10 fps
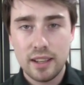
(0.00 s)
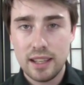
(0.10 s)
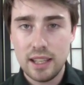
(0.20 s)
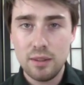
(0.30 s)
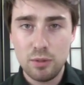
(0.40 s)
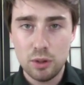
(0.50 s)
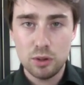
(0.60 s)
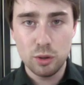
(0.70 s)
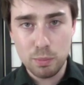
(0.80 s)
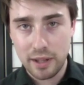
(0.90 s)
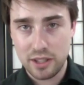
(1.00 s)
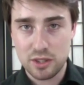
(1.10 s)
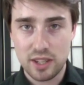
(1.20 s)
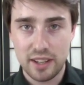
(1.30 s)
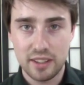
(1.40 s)
If you do plant your
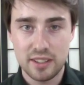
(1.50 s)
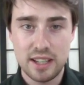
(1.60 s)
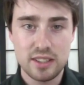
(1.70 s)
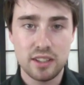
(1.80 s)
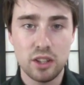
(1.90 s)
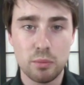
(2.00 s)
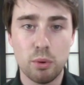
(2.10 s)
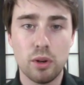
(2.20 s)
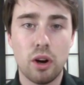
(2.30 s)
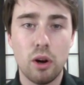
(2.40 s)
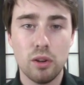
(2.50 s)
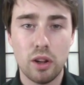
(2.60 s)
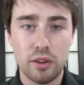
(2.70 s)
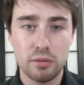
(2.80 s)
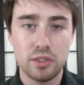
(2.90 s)
site in a desert, you can put a whole
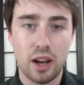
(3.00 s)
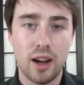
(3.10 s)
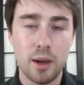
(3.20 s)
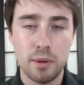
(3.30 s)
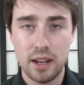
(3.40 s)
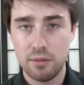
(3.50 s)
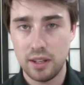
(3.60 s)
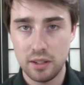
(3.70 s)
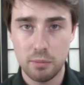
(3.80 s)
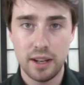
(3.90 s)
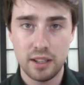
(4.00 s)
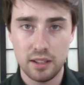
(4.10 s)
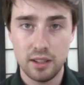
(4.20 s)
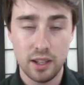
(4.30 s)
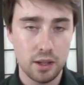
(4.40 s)
lot of time and effort into
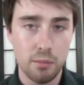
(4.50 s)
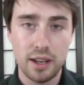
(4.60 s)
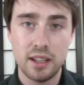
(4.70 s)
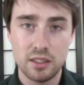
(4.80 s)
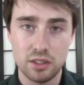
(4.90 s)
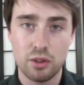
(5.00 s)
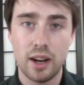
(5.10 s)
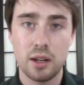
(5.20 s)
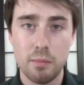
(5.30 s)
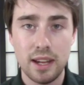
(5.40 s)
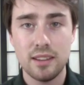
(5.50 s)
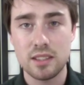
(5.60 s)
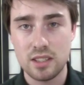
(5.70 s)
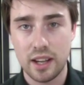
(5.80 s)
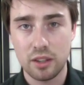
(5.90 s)
money into trying to make the
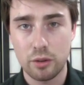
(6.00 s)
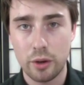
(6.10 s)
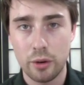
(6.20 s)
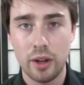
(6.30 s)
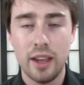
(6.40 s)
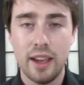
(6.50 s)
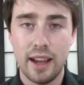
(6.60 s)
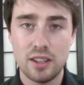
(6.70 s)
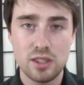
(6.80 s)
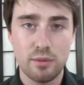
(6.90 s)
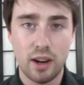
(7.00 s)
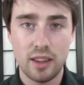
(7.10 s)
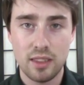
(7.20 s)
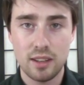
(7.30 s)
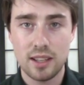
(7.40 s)
site grow and just
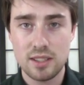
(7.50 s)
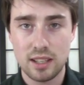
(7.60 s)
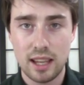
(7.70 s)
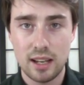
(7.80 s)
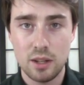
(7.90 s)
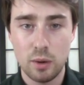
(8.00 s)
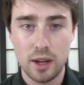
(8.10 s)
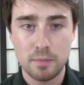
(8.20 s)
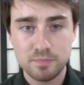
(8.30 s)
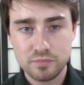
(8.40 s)
find that it doesn't get anywhere.